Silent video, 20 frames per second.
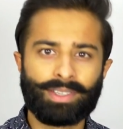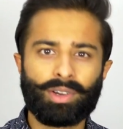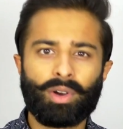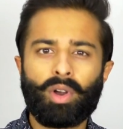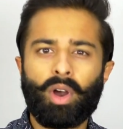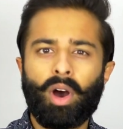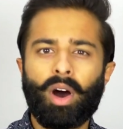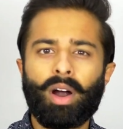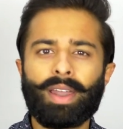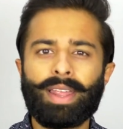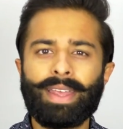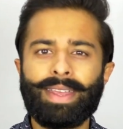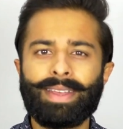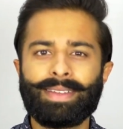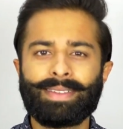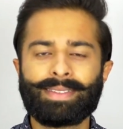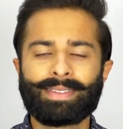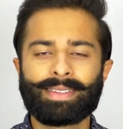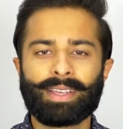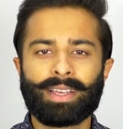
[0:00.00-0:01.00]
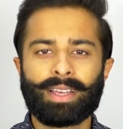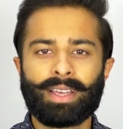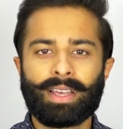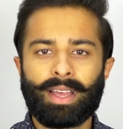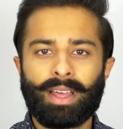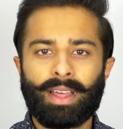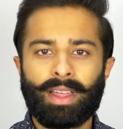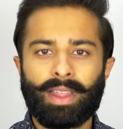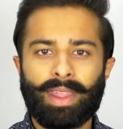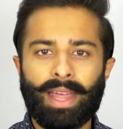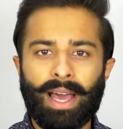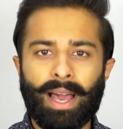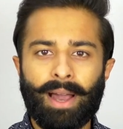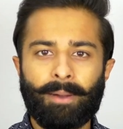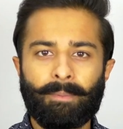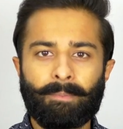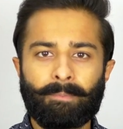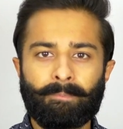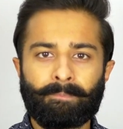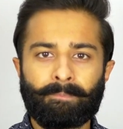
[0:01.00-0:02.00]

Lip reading: your colleagues, that